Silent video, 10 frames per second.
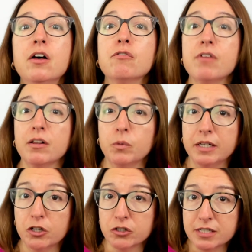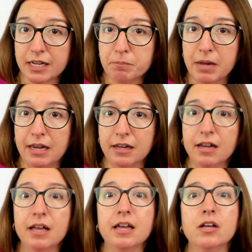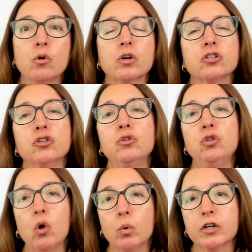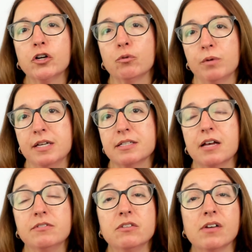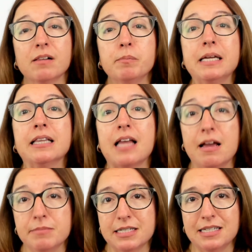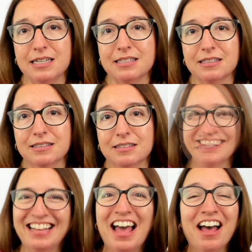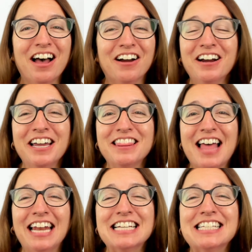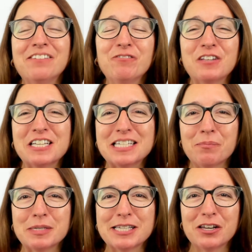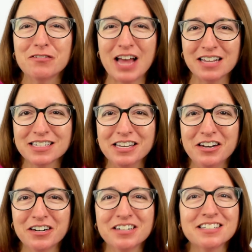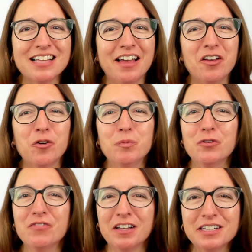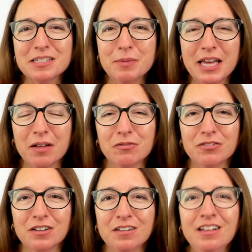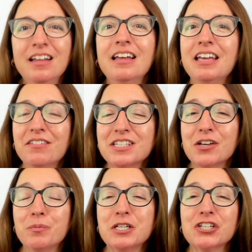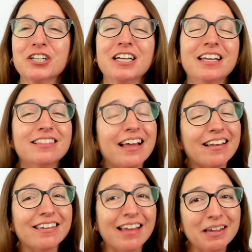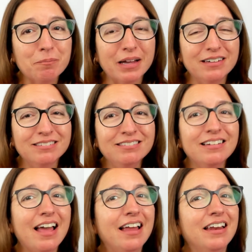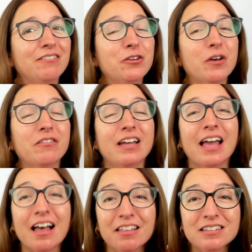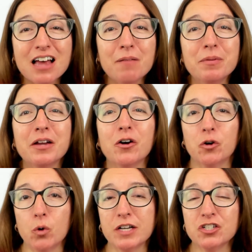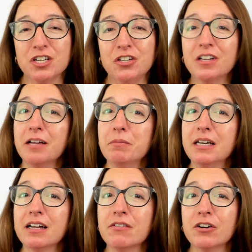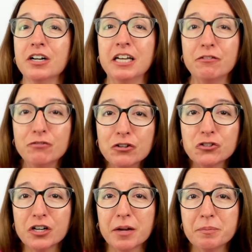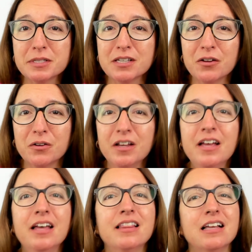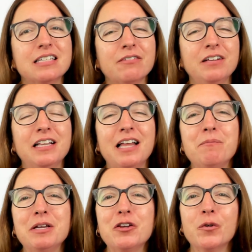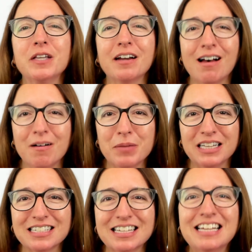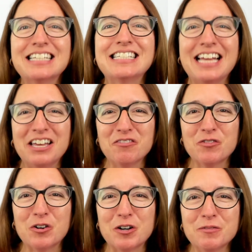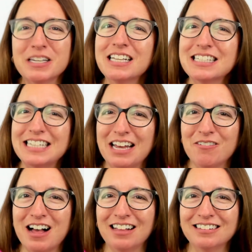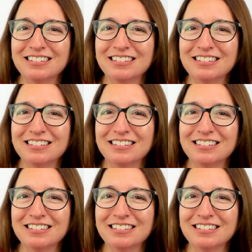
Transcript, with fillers: following your tick bite in order to lower your risk of developing Lyme disease. All right, that is it for this episode of Ask a Nurse. I hope you found it to be helpful. If so, be sure to hit that like button. And if you have a health topic or question you'd like me to cover in a future episode, then definitely let me know in the comments. Stay informed and stay well.